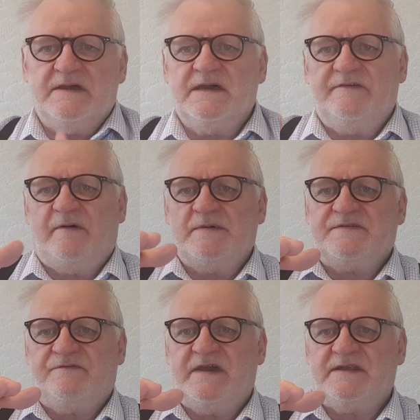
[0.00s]
If I was
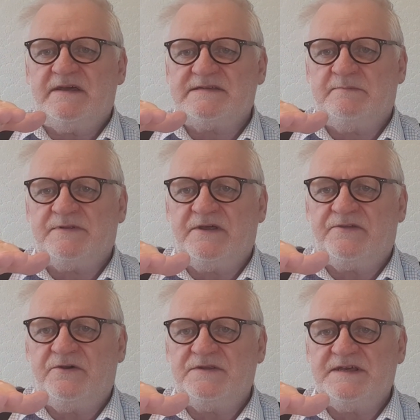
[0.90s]
feeding something
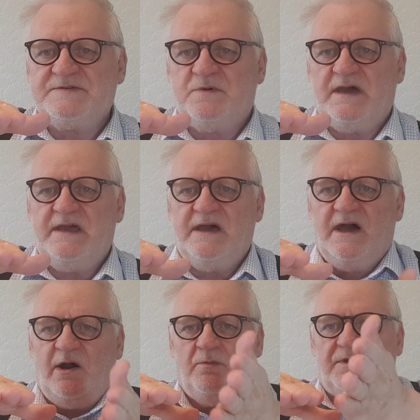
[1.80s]
through this way,
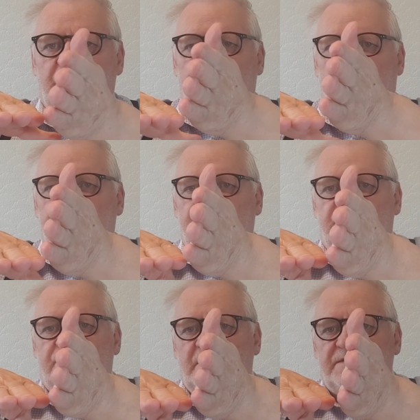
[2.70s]
I wouldn't put
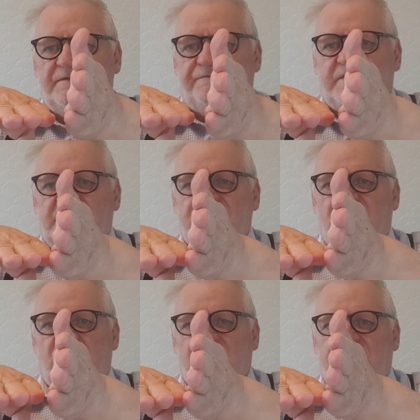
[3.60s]
the feed
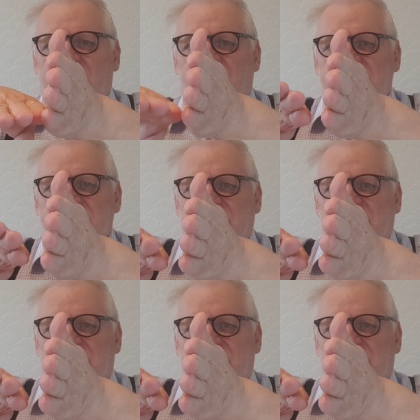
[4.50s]
roller here because it